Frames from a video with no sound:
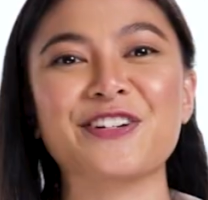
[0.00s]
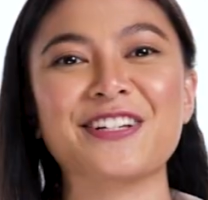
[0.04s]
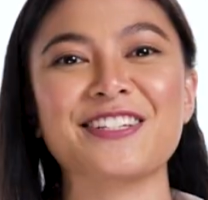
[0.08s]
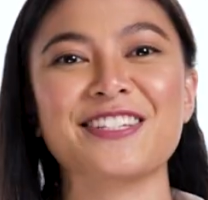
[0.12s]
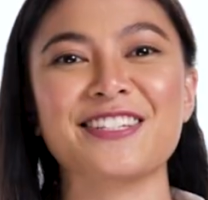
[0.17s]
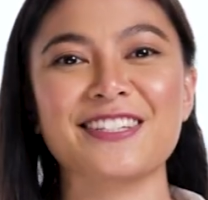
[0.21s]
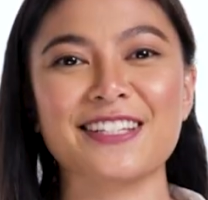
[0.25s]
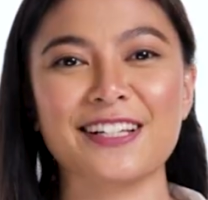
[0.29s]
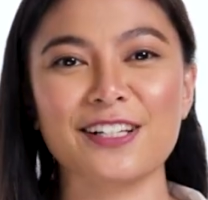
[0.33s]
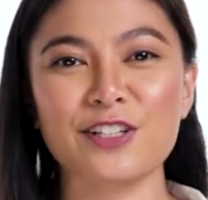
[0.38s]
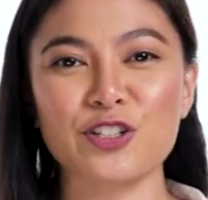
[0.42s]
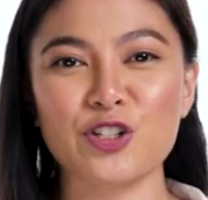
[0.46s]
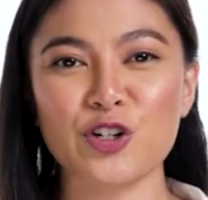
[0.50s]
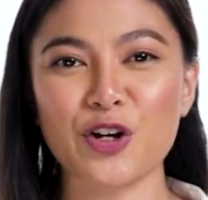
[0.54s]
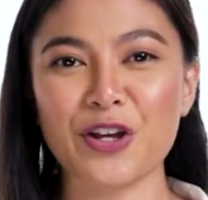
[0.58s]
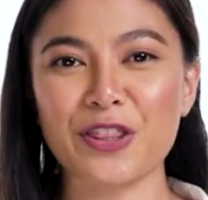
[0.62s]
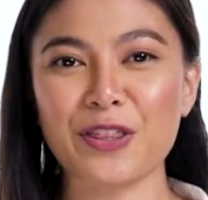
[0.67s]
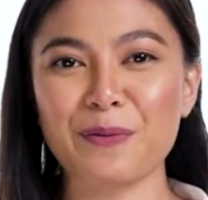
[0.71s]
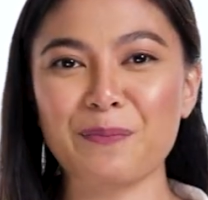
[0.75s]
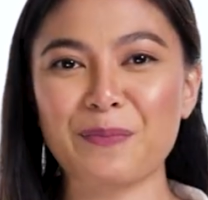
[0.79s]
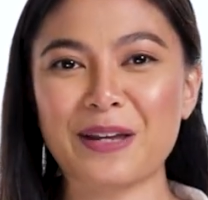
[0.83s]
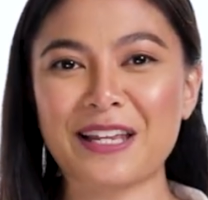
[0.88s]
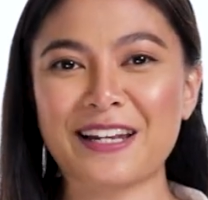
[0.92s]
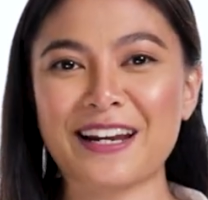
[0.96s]
you can still join
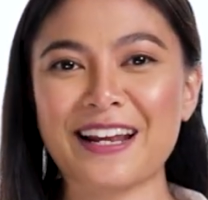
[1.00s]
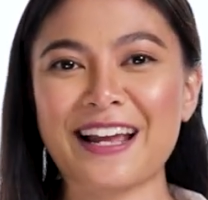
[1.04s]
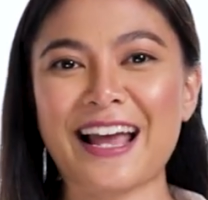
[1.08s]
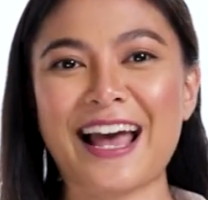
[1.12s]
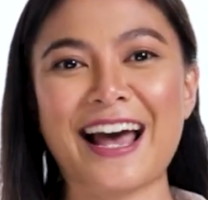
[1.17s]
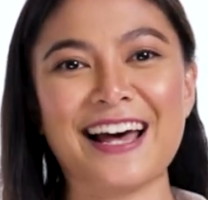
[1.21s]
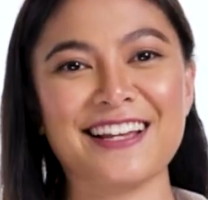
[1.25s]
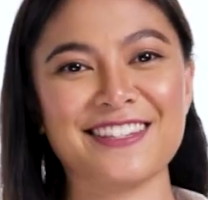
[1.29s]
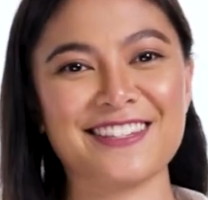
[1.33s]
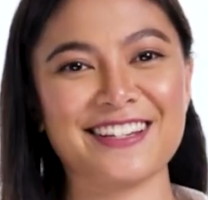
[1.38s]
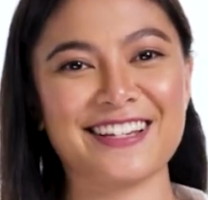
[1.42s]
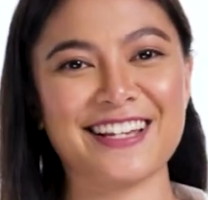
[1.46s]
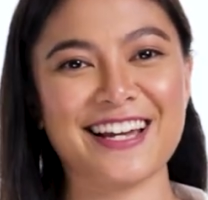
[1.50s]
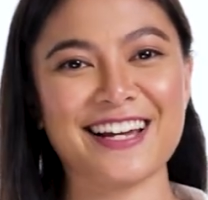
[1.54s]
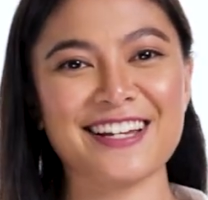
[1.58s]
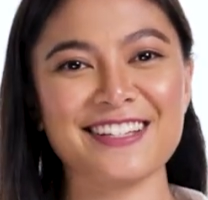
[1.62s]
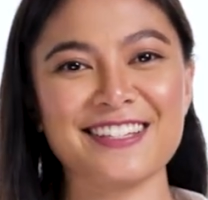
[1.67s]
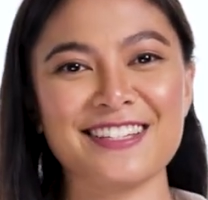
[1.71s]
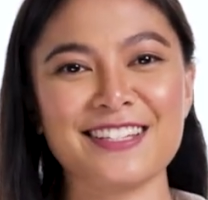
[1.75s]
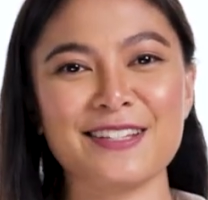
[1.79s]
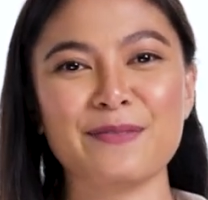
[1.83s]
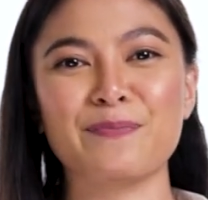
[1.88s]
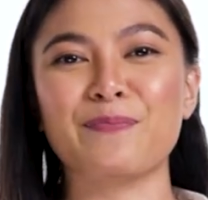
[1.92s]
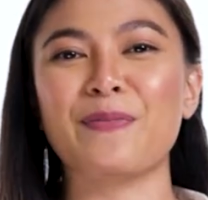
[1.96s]
the meeting as a
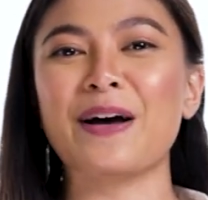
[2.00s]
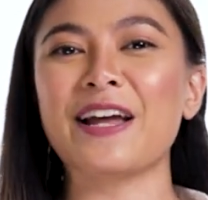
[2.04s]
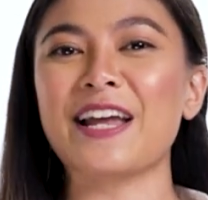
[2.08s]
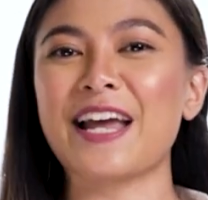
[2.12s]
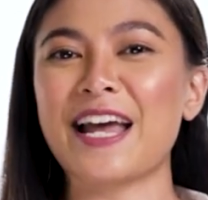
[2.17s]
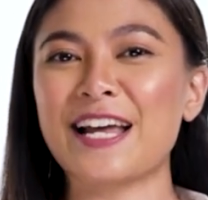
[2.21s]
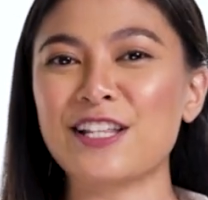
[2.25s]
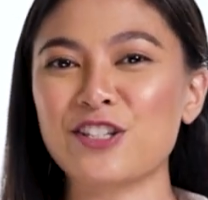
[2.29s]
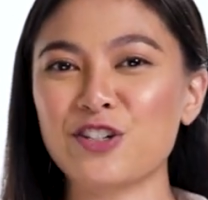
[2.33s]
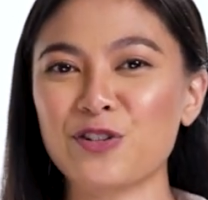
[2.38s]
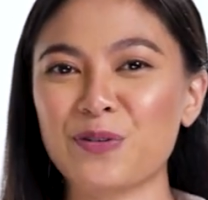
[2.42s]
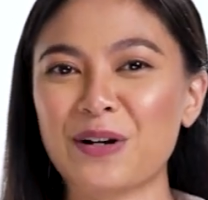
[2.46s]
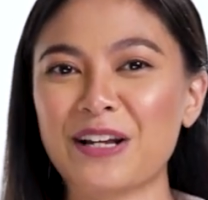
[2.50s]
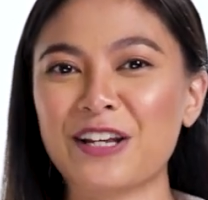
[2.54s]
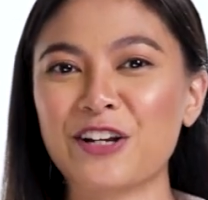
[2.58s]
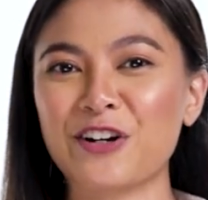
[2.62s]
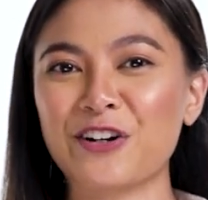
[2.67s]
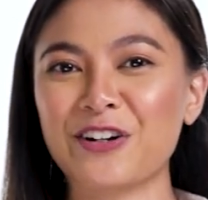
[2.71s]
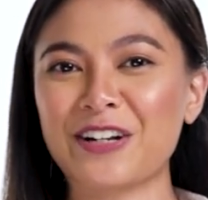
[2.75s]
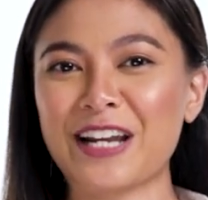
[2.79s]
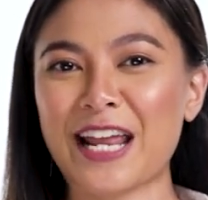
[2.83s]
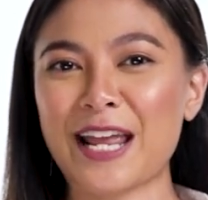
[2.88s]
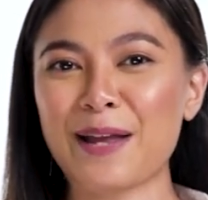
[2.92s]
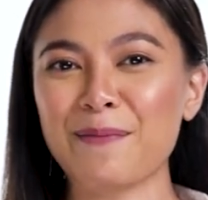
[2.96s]
guest by entering
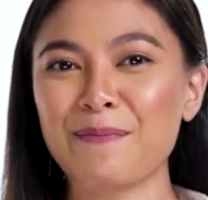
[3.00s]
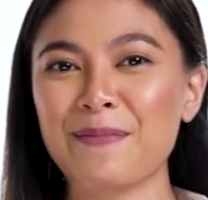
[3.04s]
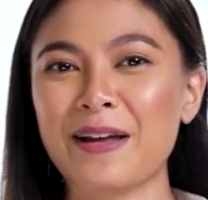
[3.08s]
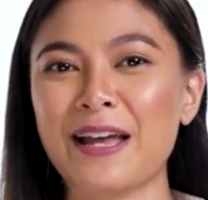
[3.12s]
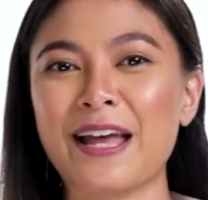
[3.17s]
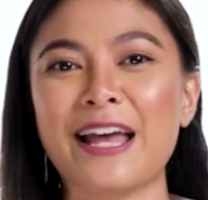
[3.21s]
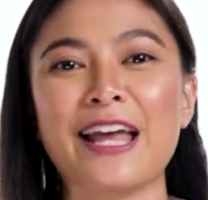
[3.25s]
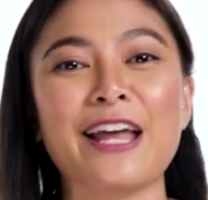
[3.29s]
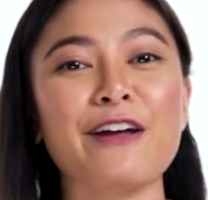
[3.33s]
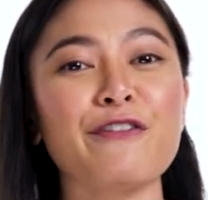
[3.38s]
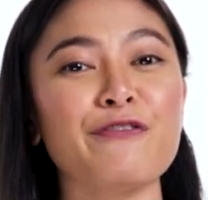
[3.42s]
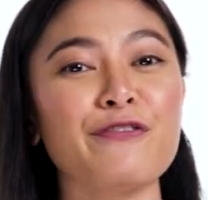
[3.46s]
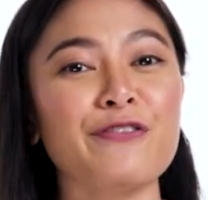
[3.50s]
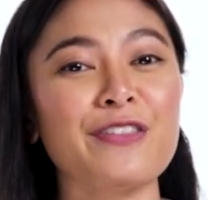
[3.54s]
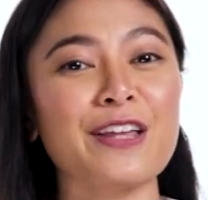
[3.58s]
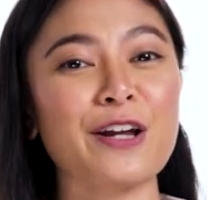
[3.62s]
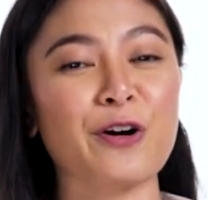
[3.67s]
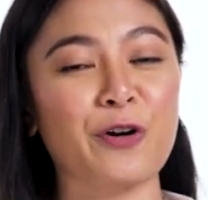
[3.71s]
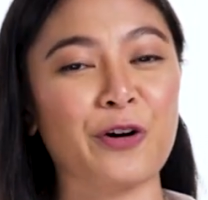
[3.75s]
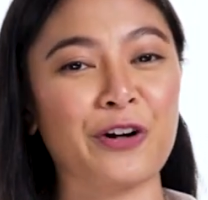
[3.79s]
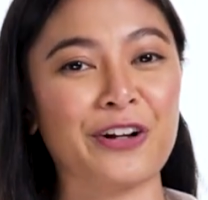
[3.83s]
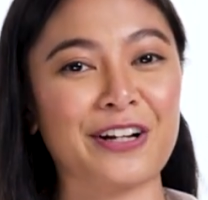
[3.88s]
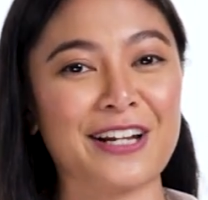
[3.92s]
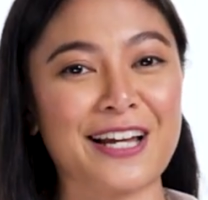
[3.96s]
your name if the
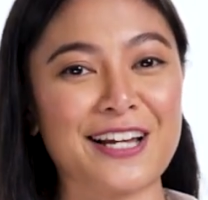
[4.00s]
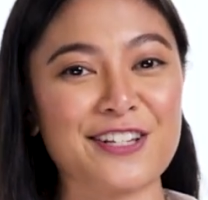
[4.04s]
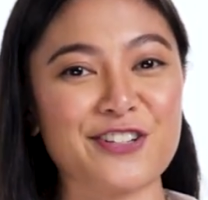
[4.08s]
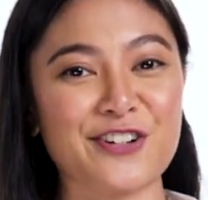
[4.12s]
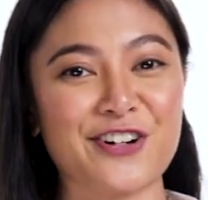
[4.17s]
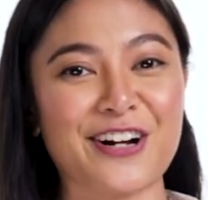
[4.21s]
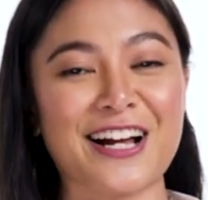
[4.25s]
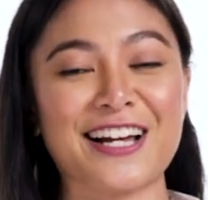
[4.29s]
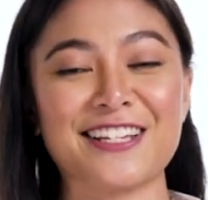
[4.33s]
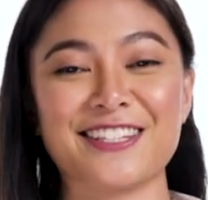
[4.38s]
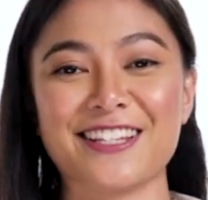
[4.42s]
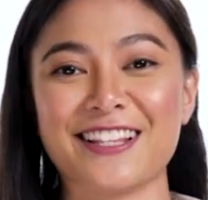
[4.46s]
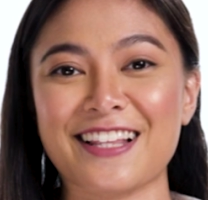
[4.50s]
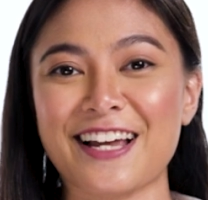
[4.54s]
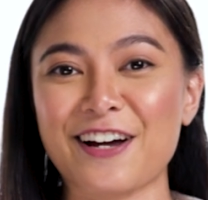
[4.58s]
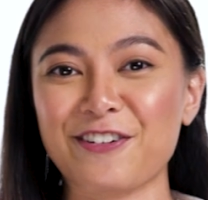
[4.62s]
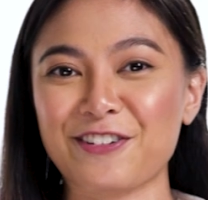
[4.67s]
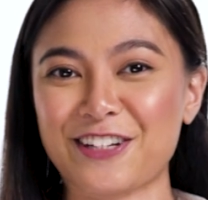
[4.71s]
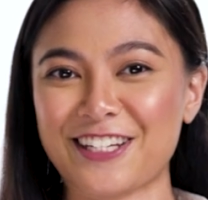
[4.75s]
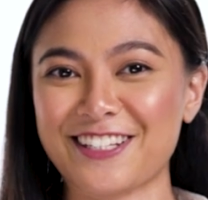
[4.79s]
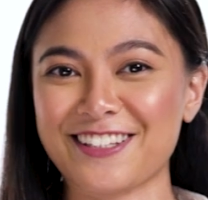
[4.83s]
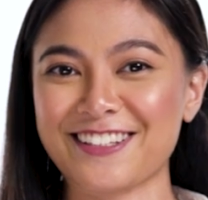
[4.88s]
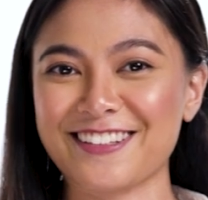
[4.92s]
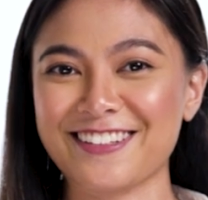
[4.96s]
organizer has
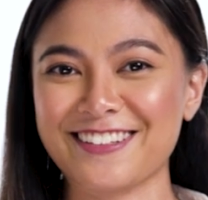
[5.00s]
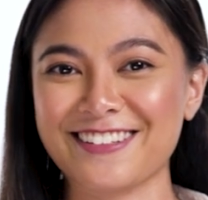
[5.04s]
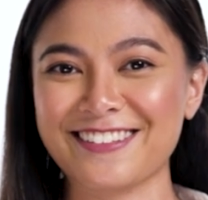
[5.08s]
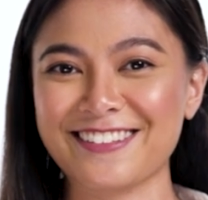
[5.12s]
allowed it.